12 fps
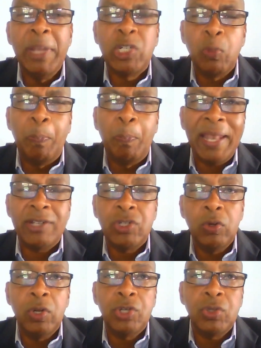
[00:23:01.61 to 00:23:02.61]
be too
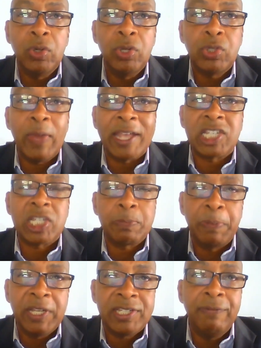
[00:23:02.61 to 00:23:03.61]

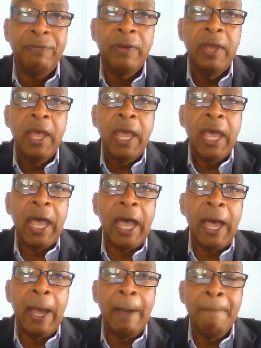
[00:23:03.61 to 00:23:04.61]
explicit
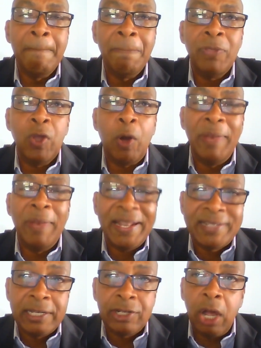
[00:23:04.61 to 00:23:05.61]
or
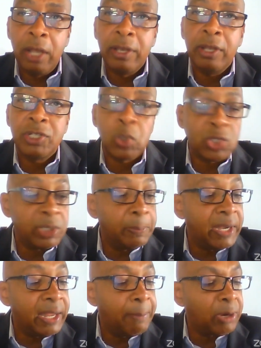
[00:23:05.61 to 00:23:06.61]
blatant on social
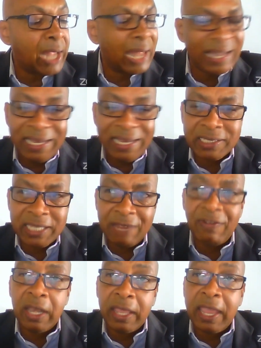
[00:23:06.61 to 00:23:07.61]
media, but at least give
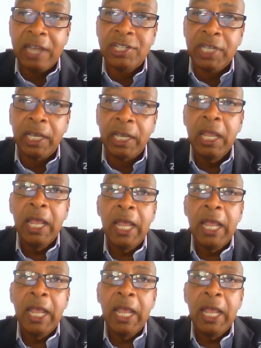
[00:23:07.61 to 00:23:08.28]
an indication.